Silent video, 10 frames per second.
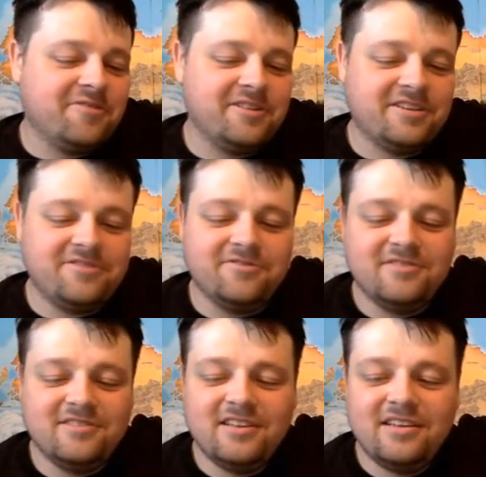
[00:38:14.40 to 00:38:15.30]
really cool.
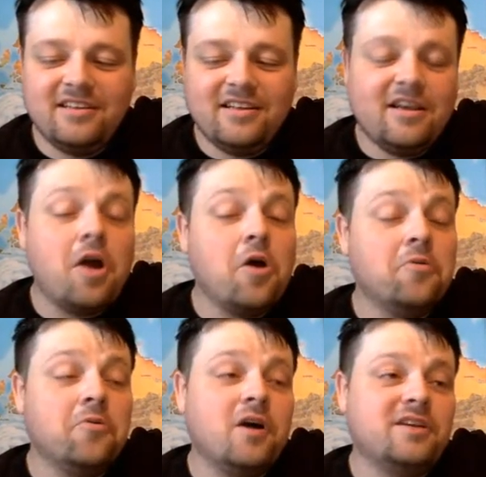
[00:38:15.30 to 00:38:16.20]

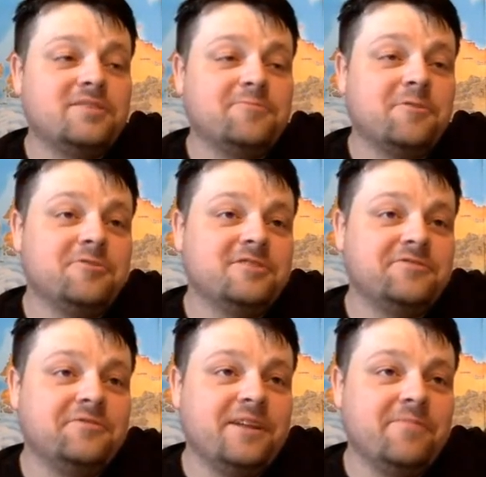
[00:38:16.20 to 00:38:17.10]
Oh, well, I suppose if
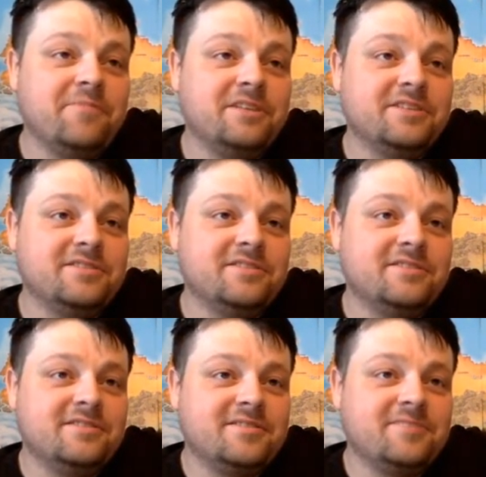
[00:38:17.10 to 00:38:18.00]
you made a blizzard,
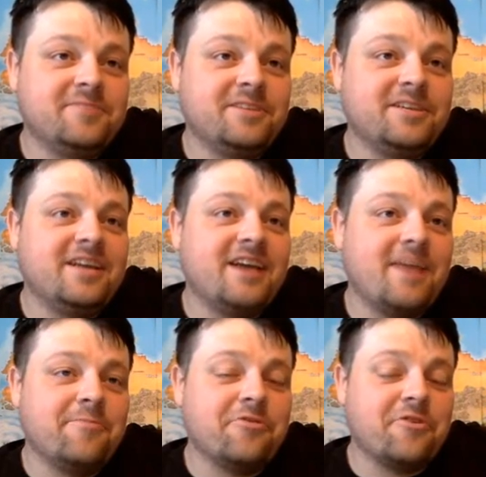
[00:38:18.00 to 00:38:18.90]
somebody could get
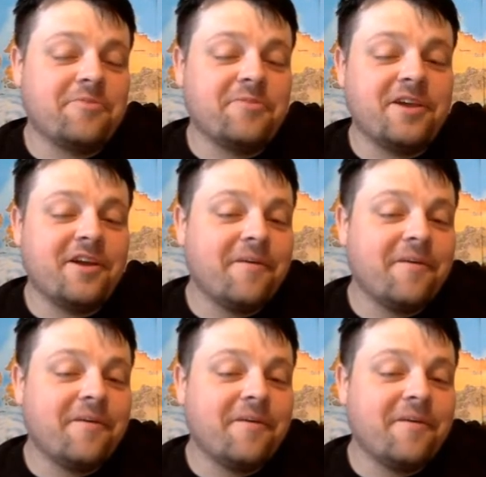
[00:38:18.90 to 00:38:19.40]
hypothermia.